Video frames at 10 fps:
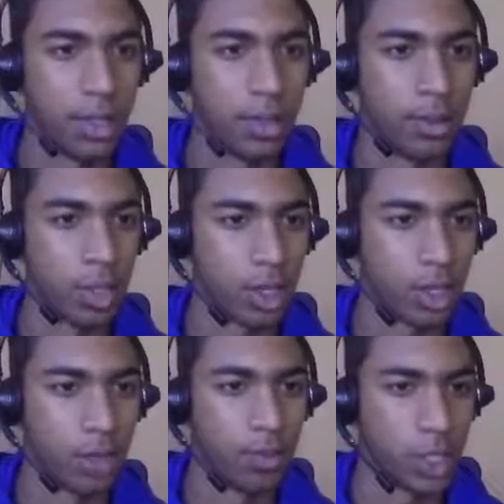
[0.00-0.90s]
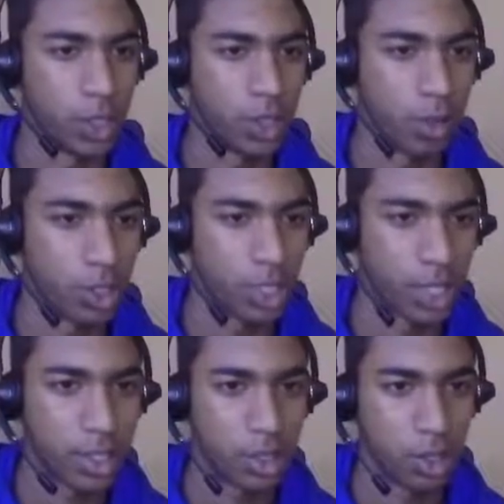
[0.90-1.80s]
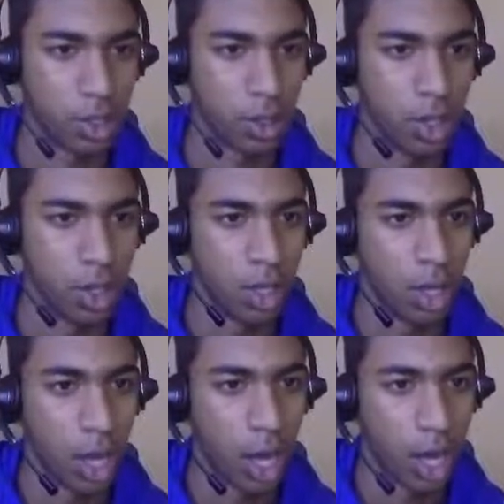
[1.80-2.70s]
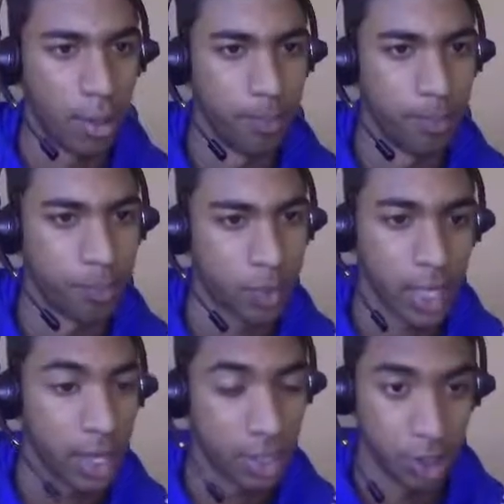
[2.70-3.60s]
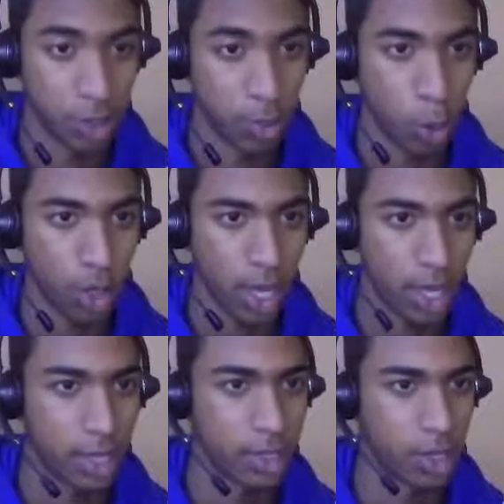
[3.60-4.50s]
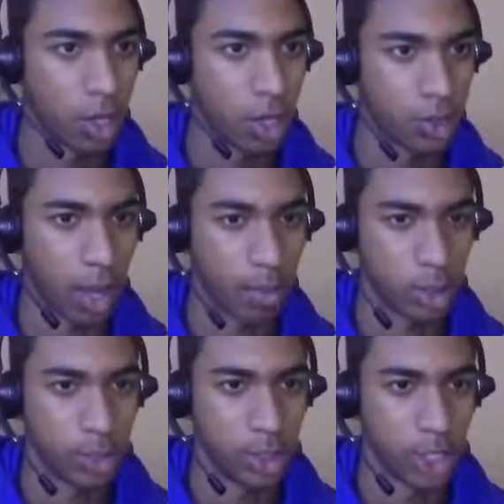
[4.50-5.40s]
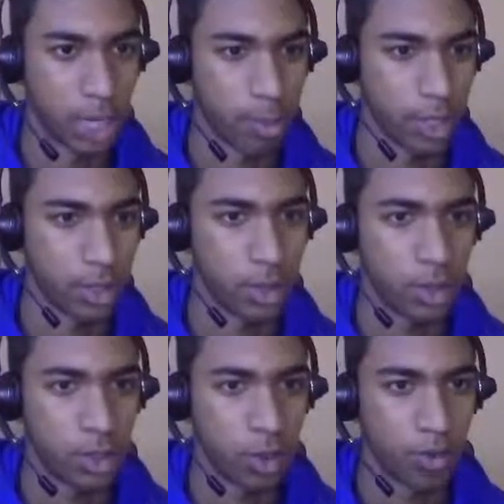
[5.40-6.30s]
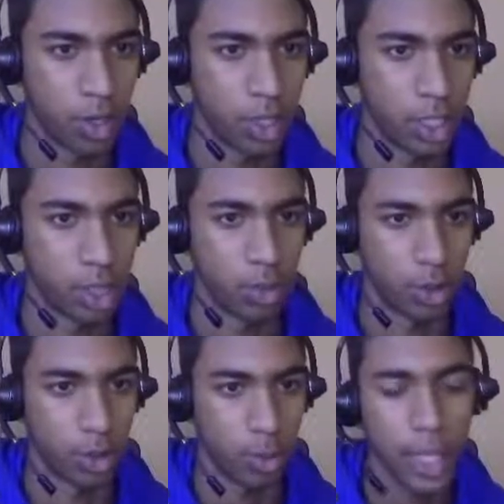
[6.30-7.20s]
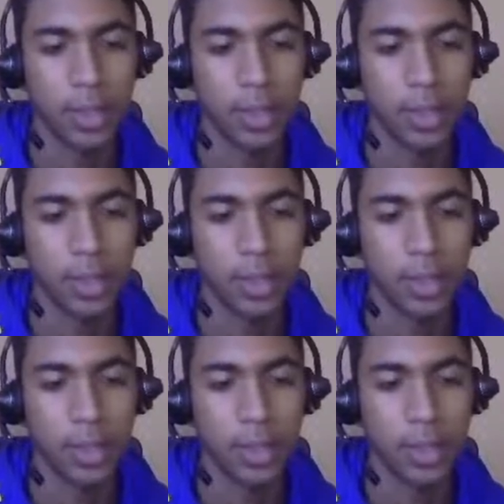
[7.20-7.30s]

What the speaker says: here, this is the only check that doesn't that is on the board, and it also happens to be checkmate. So a very nice smothered mate.